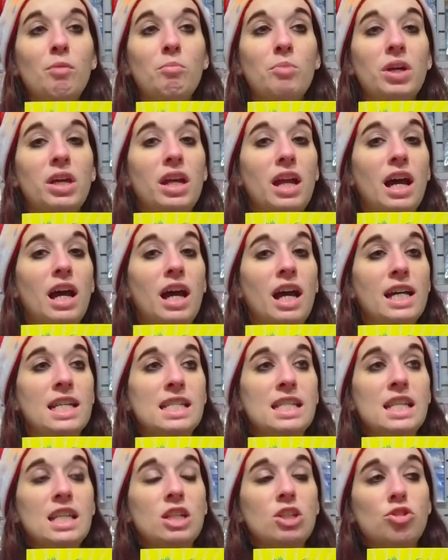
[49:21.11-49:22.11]
But
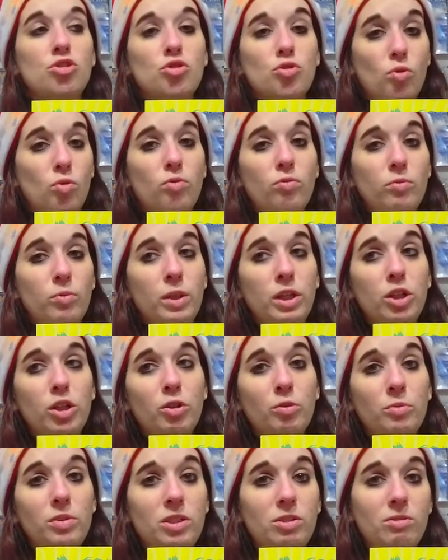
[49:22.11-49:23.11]
as an adult
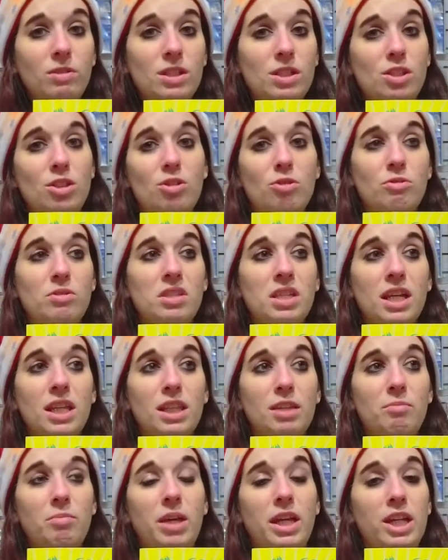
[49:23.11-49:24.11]
reader, when you get to those
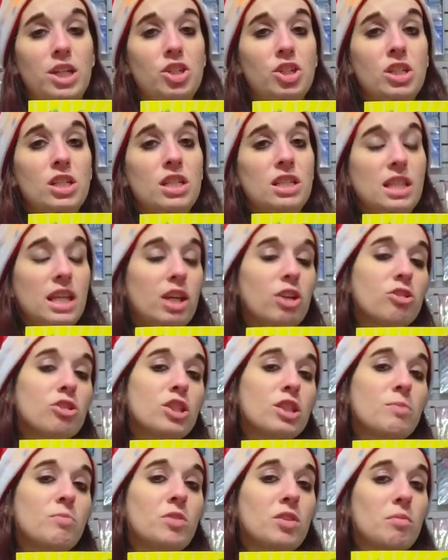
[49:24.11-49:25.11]
silent pages, they are
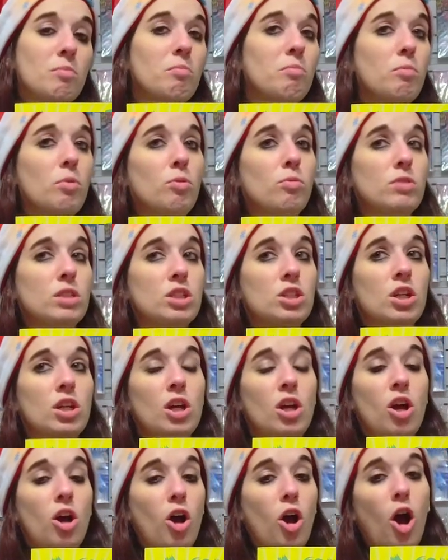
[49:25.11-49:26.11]
some of the most
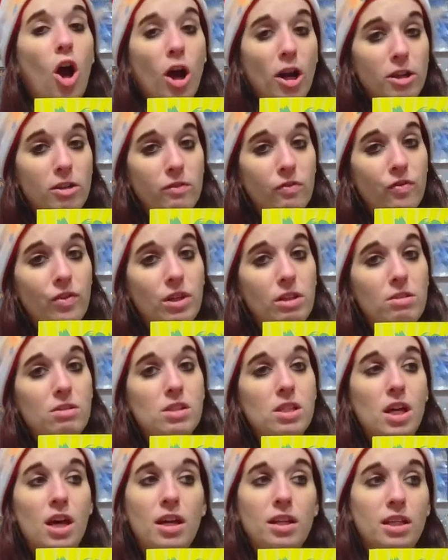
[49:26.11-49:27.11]
heartfelt,
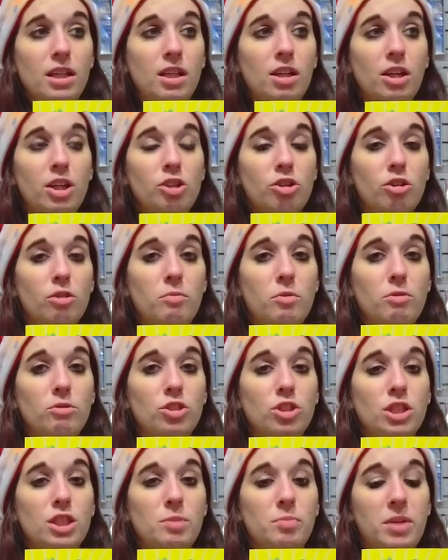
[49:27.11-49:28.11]
tugging on your
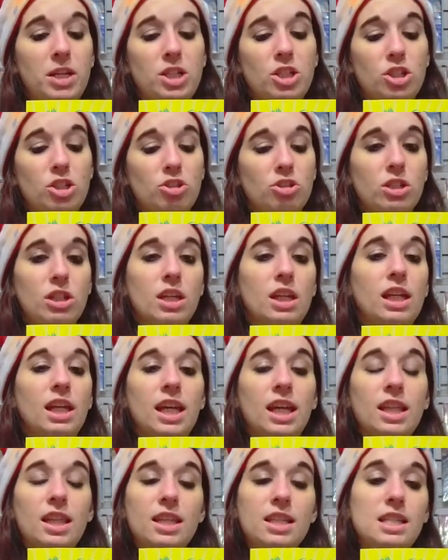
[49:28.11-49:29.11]
emotions pages you're going to
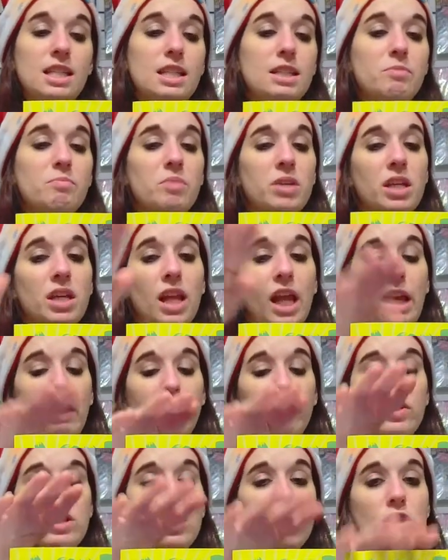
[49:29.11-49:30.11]
get. This has been a
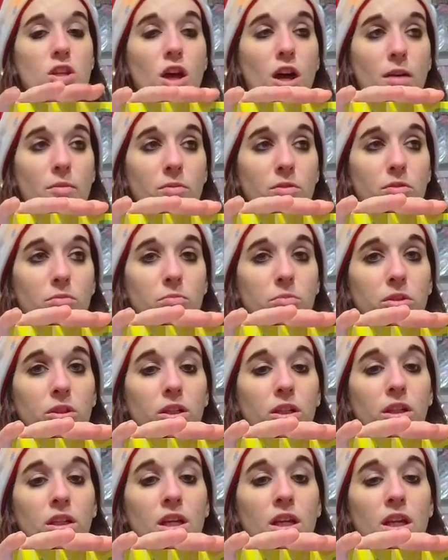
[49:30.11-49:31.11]
phenomenal
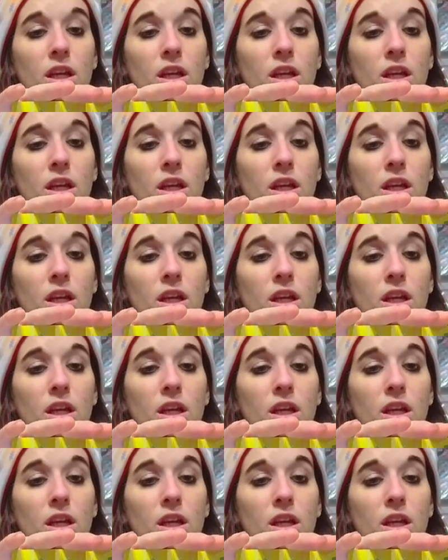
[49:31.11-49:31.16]
book.